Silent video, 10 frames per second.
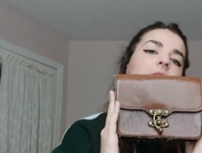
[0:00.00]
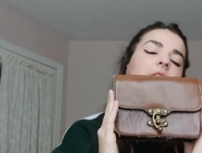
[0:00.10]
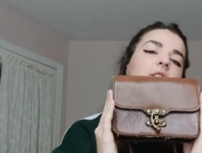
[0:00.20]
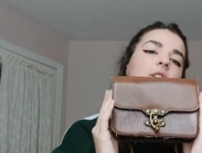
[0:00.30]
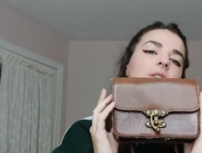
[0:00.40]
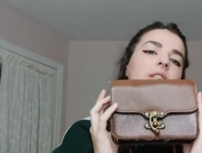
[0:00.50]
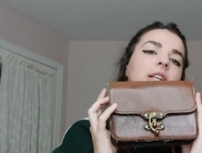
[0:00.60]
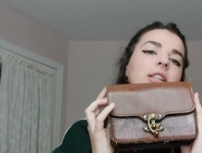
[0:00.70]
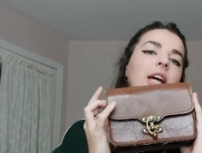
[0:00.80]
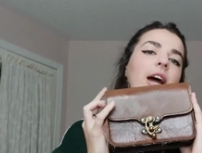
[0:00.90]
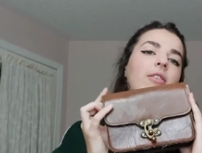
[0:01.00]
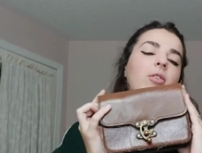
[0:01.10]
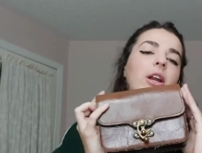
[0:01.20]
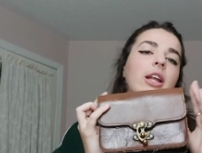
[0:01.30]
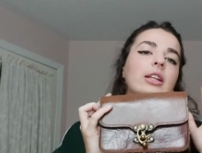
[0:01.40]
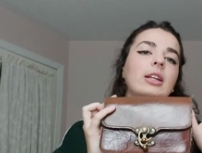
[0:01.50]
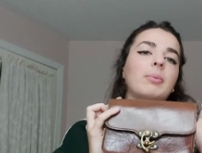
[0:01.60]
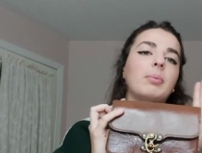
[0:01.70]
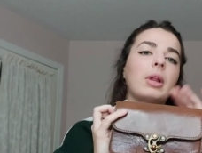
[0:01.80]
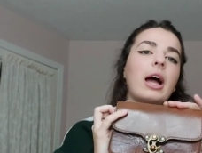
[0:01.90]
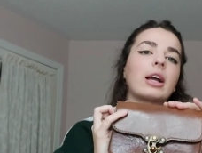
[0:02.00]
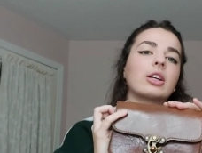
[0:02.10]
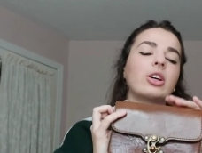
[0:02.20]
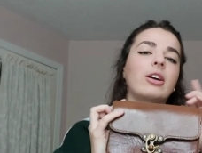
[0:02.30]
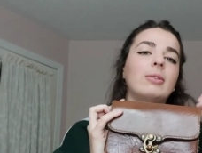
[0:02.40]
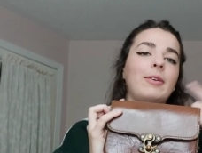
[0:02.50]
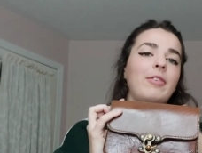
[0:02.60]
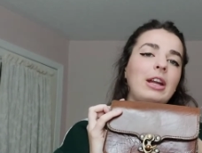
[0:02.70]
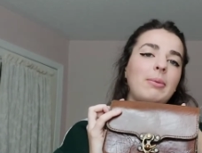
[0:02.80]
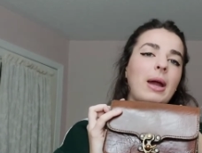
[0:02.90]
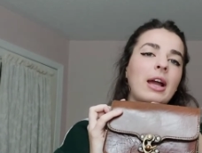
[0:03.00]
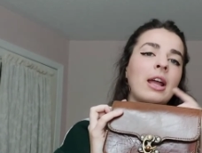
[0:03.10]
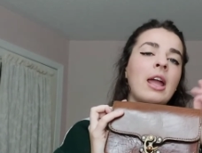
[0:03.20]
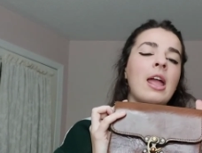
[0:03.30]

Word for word: and also it's nice to have one that's in a black, so I have my fanny pack,